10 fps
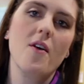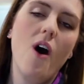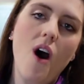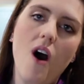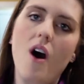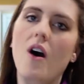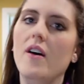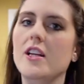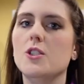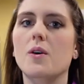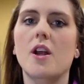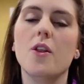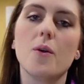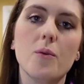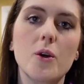the hall into
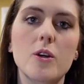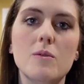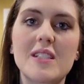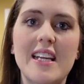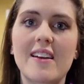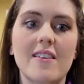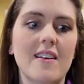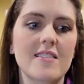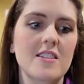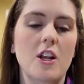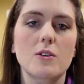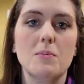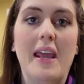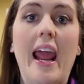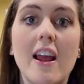another room to get, you know,
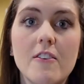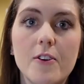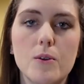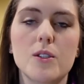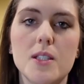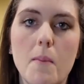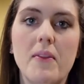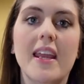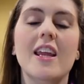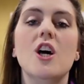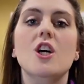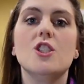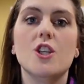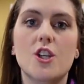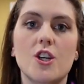some canned food or something
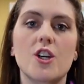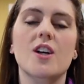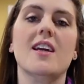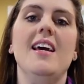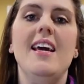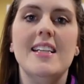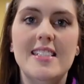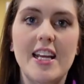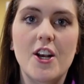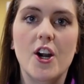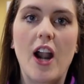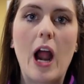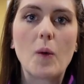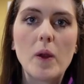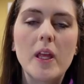to cook dinner.
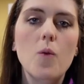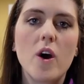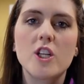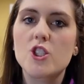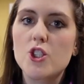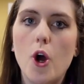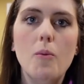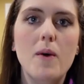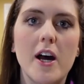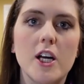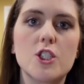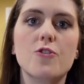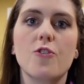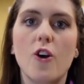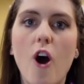I really wanted so much
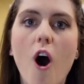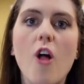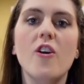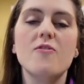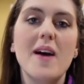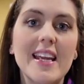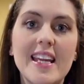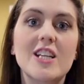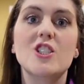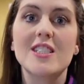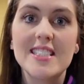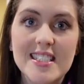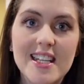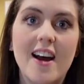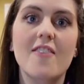for all of my kitchen
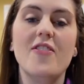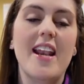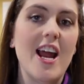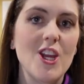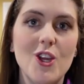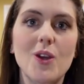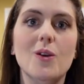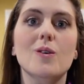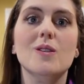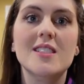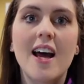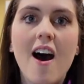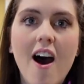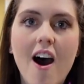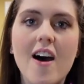stuff that I use
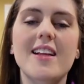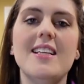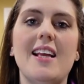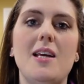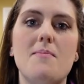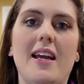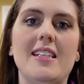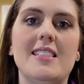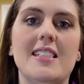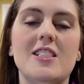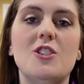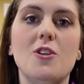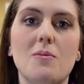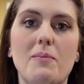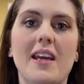on a daily basis
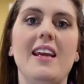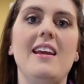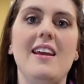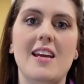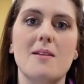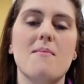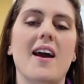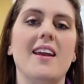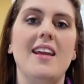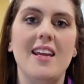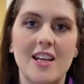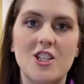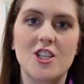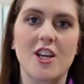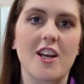to be in my
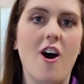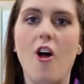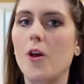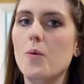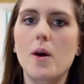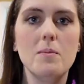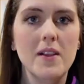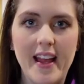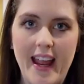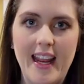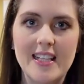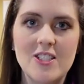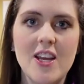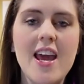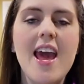kitchen, all in one place.